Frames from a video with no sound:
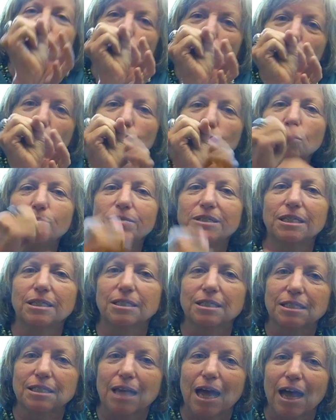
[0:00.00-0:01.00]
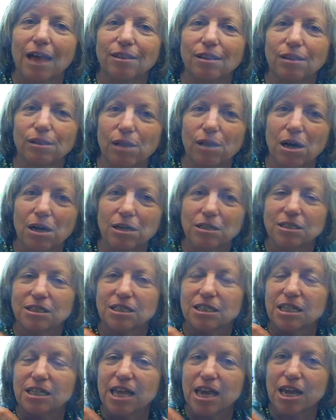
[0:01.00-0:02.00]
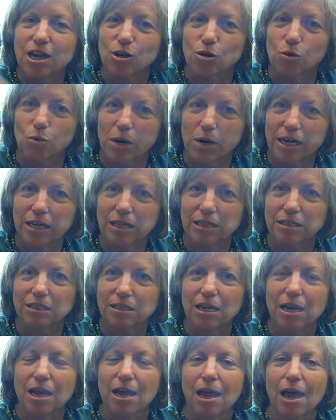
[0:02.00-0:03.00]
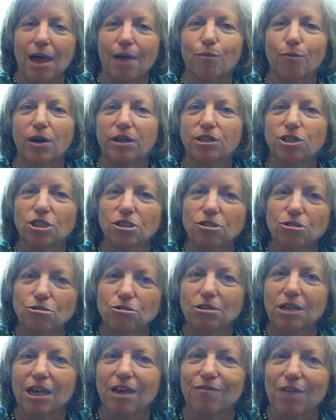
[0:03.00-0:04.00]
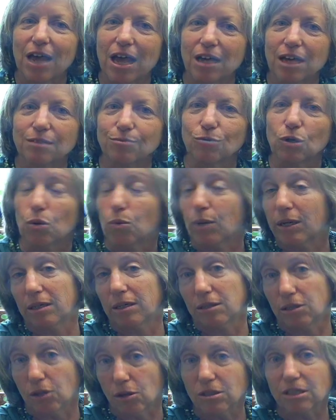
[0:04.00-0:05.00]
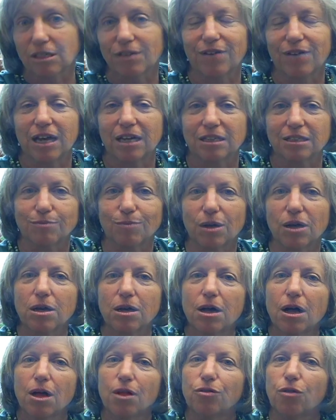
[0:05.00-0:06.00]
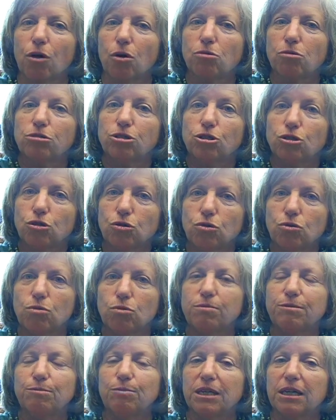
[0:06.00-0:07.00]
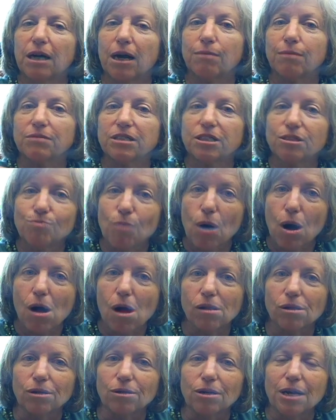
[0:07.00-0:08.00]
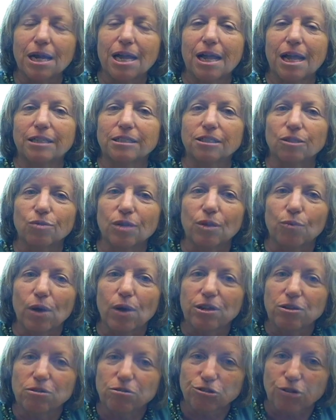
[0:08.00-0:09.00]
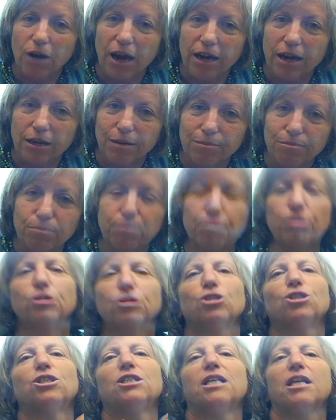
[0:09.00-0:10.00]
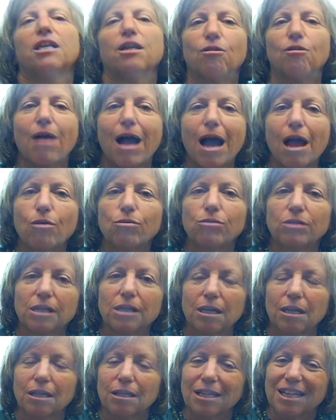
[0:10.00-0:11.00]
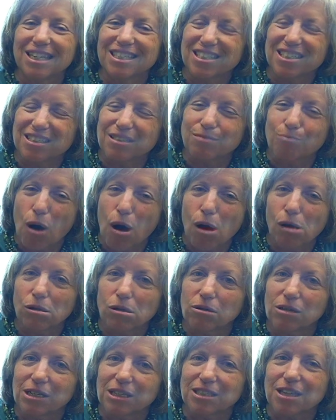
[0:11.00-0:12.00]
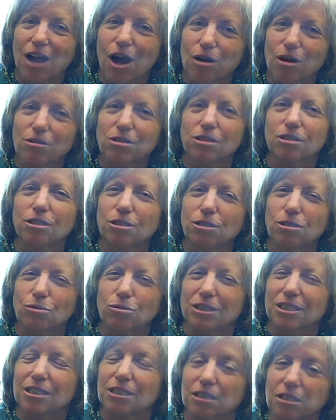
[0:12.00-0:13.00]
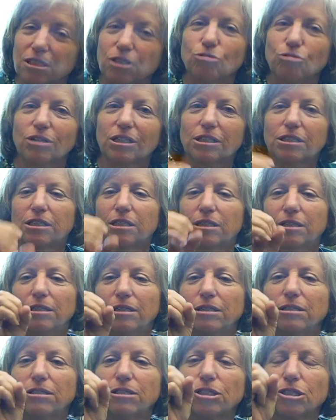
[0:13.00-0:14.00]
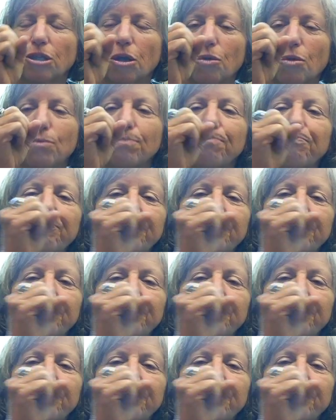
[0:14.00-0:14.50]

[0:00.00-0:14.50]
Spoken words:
tubes inside the lungs, the airways. And when children have asthma, or when adults have asthma, those tubes become smaller, so that when you try to push the air out, it's smaller and it's harder to do. It's constricted. So